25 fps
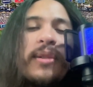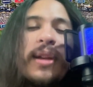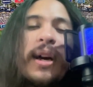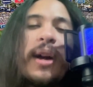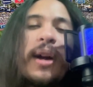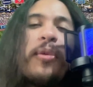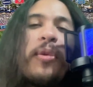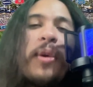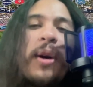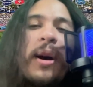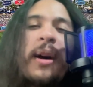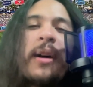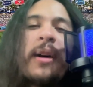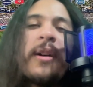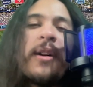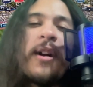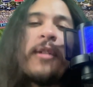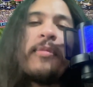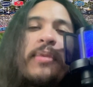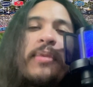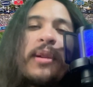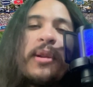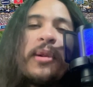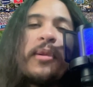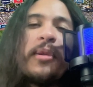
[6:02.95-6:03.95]
Well, not a
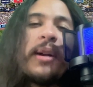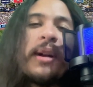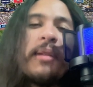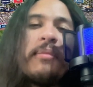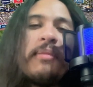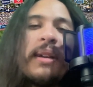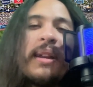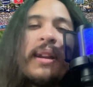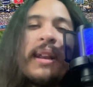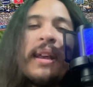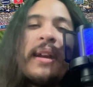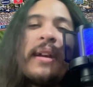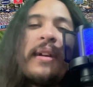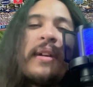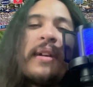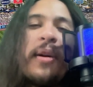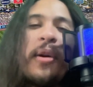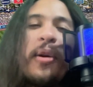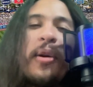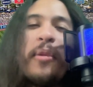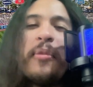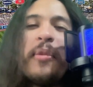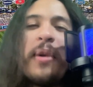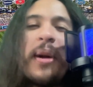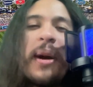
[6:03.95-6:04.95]
walk-off, know what I mean. Hitting a
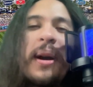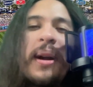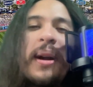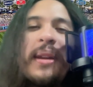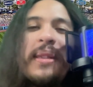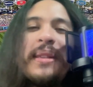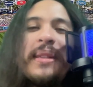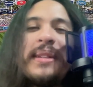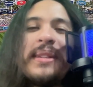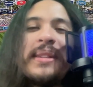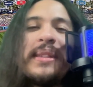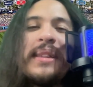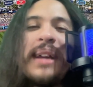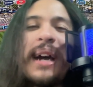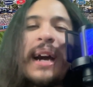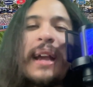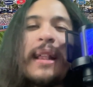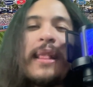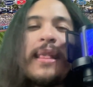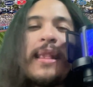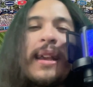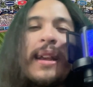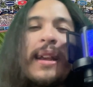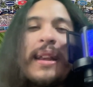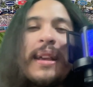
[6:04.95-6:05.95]
home run in the
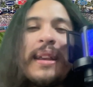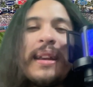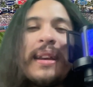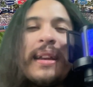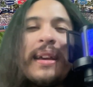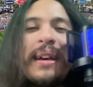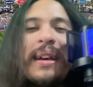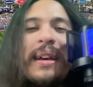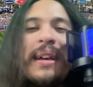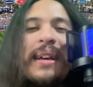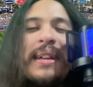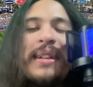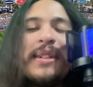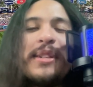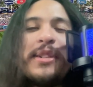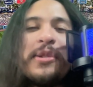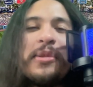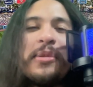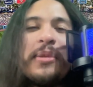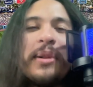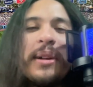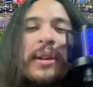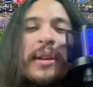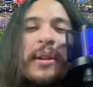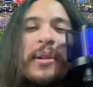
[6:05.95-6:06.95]
ninth inning
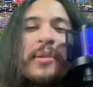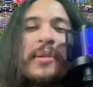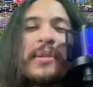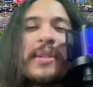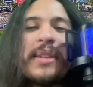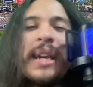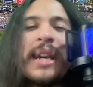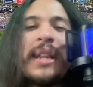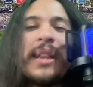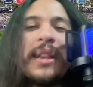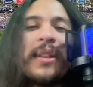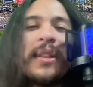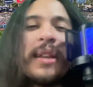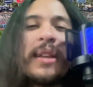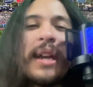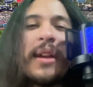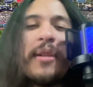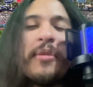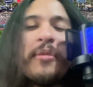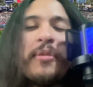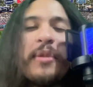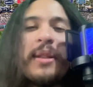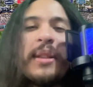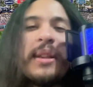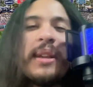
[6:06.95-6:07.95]
to, take the
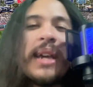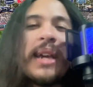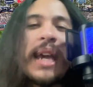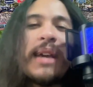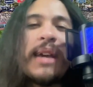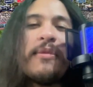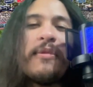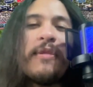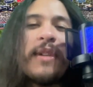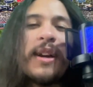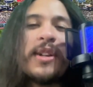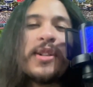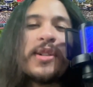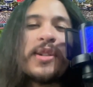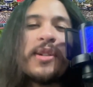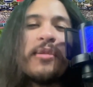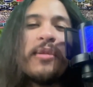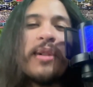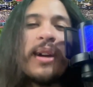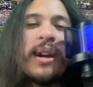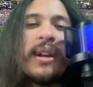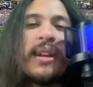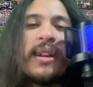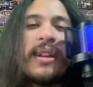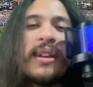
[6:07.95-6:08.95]
lead and win the game eventually, right?